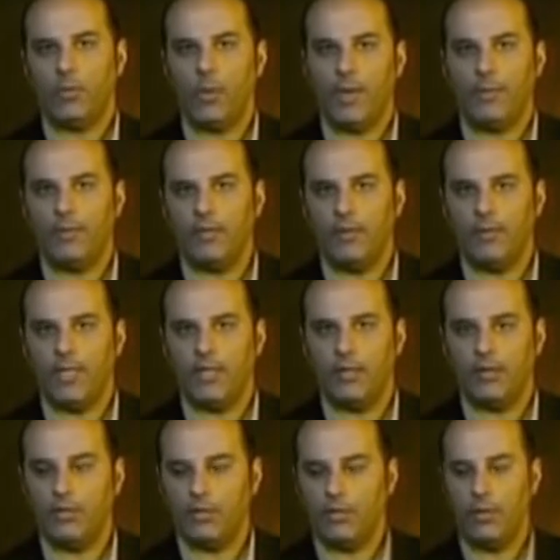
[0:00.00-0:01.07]
the weaponry being
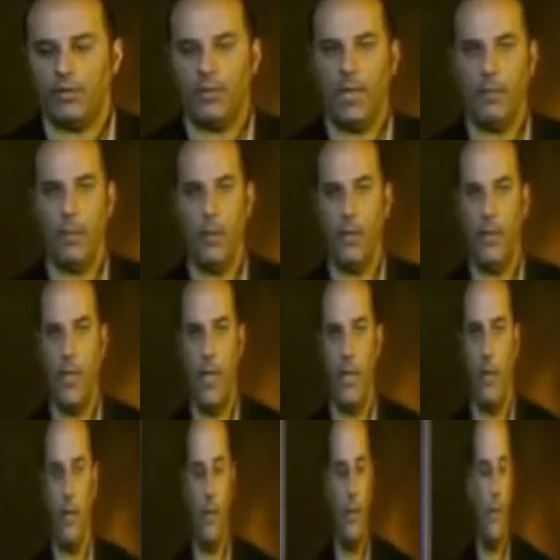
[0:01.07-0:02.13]
used by both
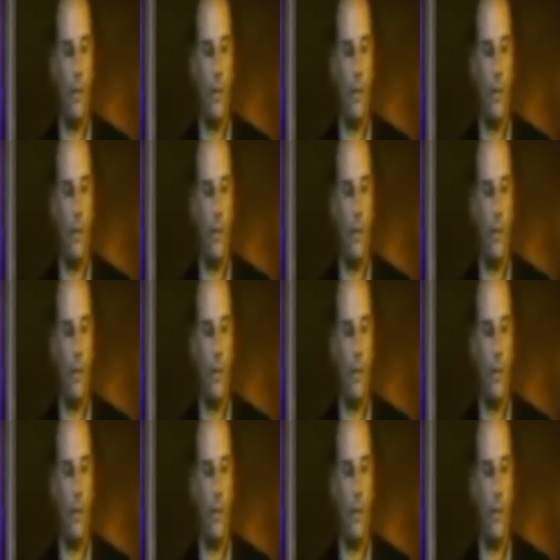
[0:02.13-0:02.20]
sides.